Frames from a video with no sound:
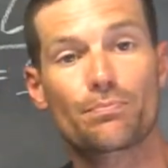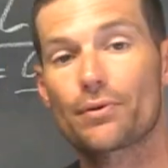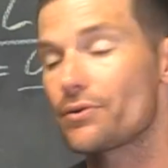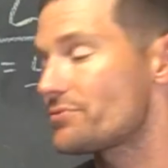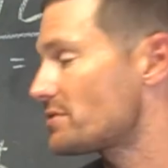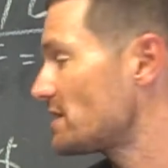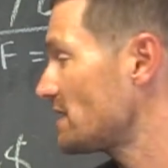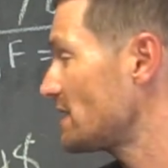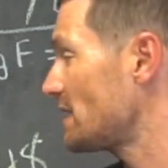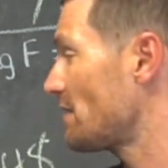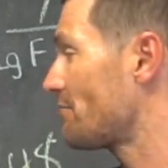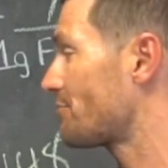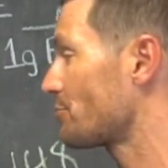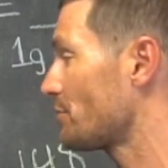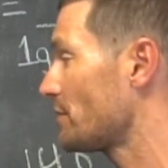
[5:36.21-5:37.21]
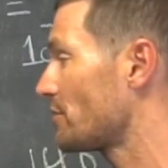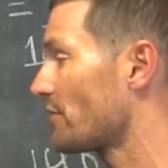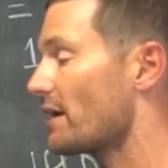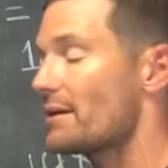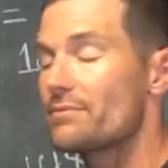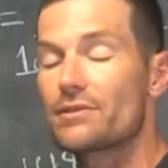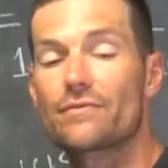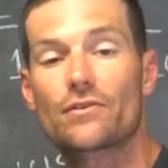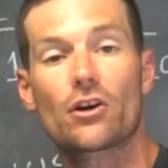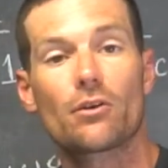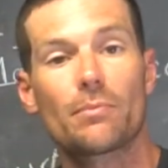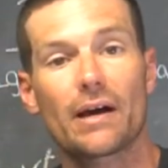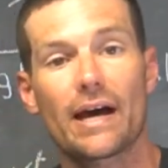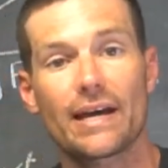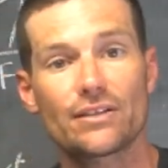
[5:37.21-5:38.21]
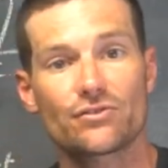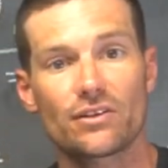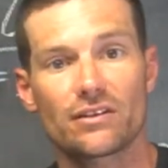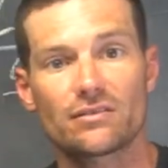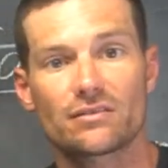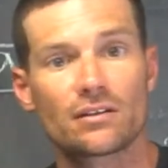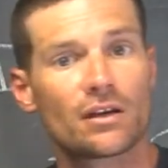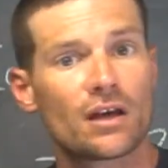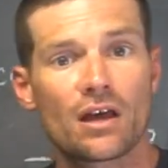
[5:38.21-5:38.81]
protein and 3 grams of carbohydrates,